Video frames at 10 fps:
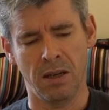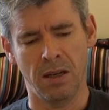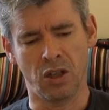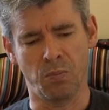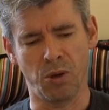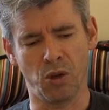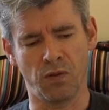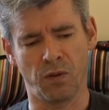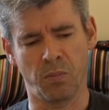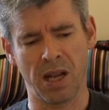"It's a
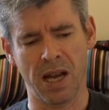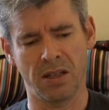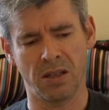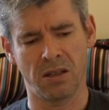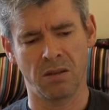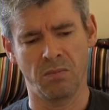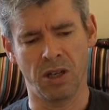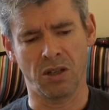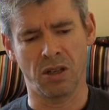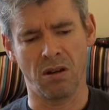beautiful place, but
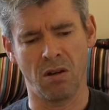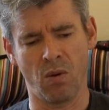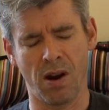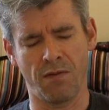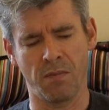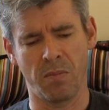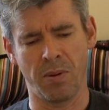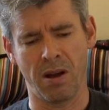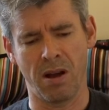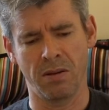it's a long way from the
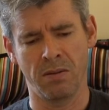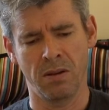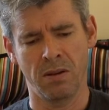barn.